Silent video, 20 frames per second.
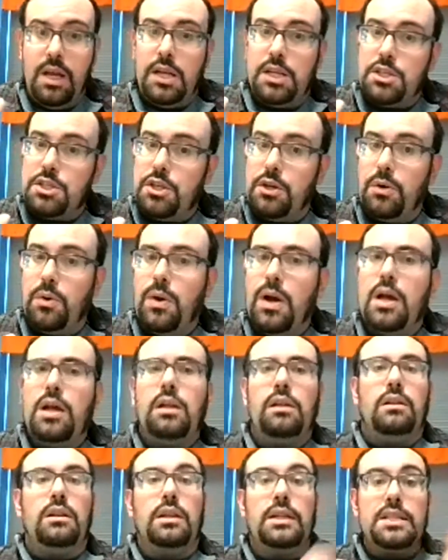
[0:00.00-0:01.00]
So
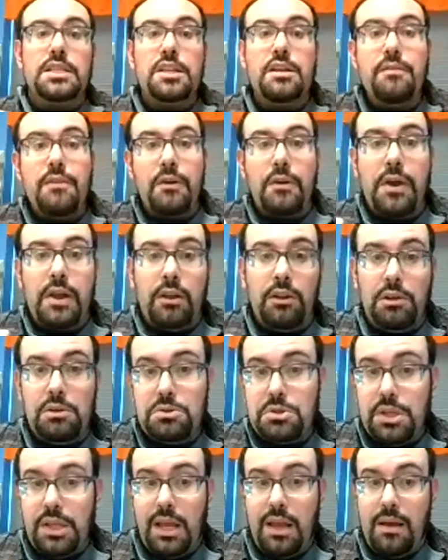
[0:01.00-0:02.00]
listen very
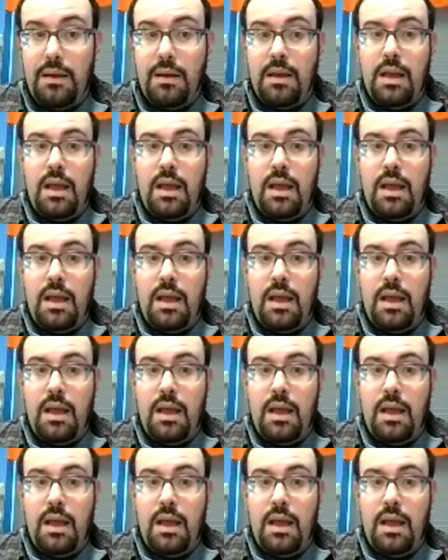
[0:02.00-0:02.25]
closely.